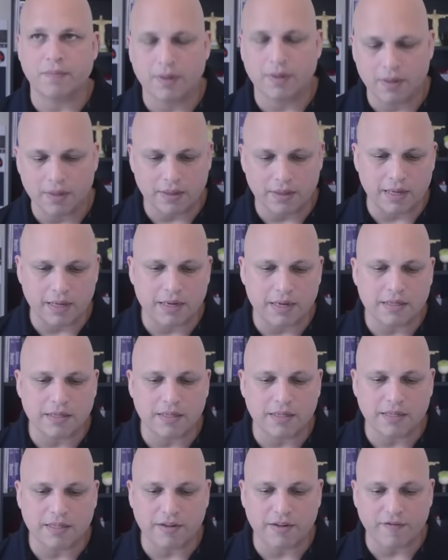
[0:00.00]
This
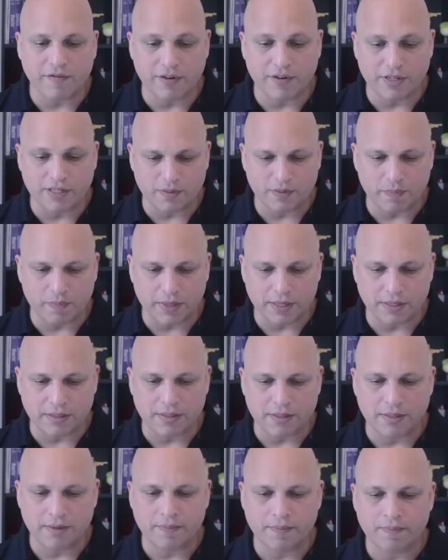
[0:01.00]
is the first
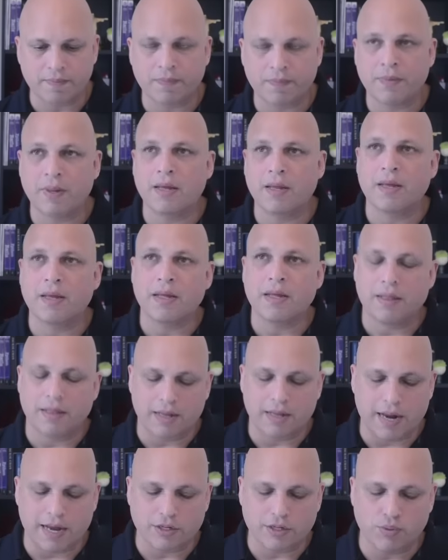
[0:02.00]
piece.
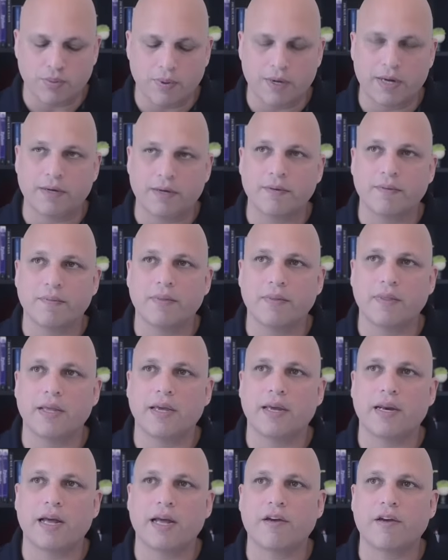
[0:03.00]
The next one,
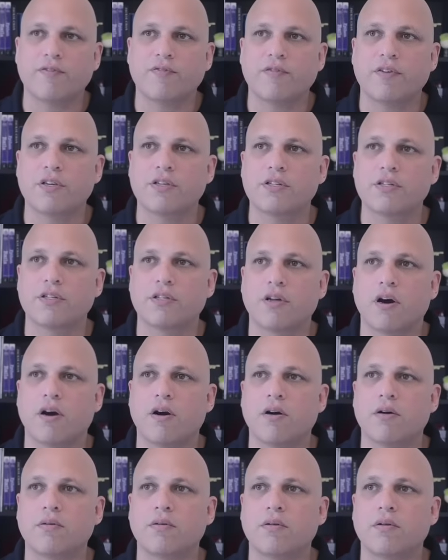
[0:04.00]
dnf install